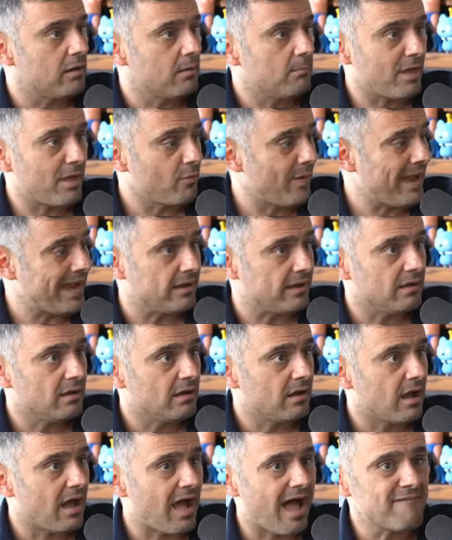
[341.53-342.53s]
by the way,
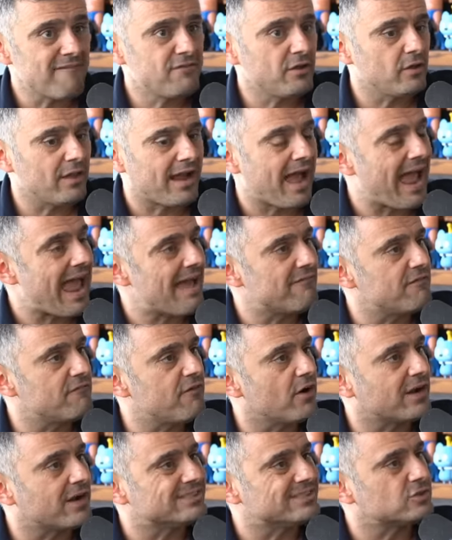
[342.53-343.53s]
I feel like I haven't
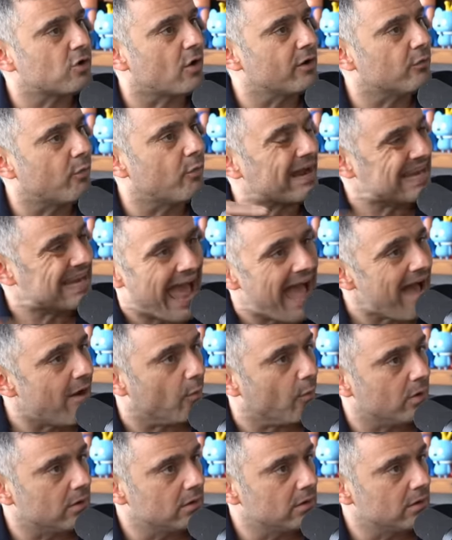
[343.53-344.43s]
fucking started right now.